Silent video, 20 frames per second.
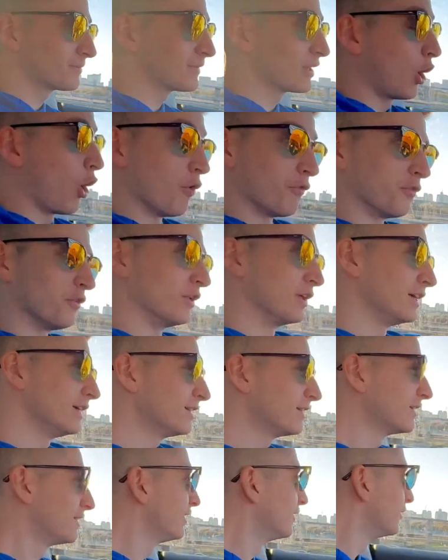hopefully,
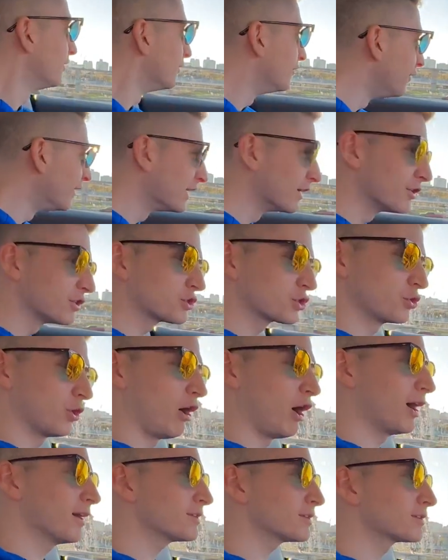fingers
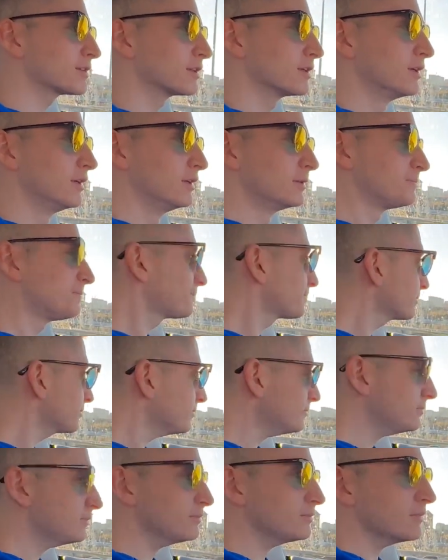crossed.
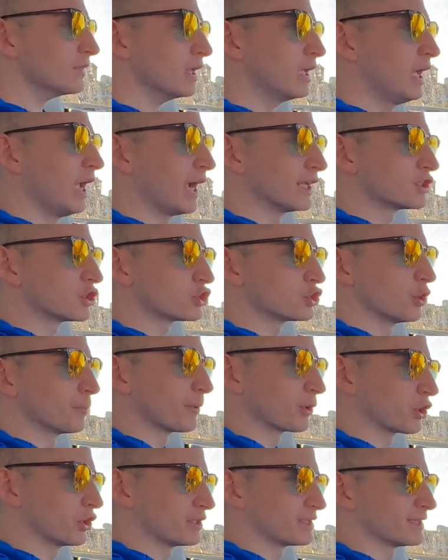It's a
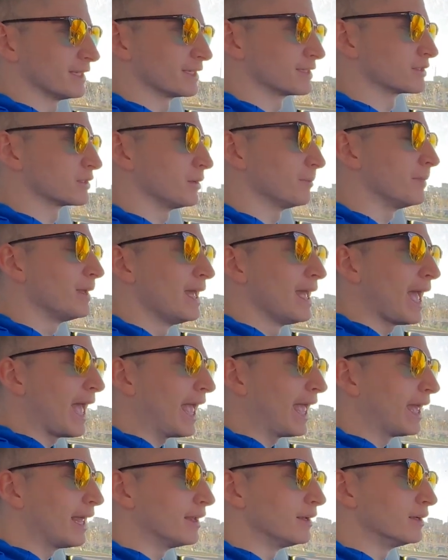super good system.
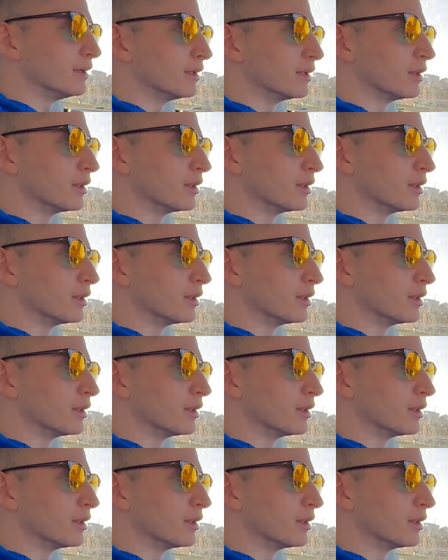And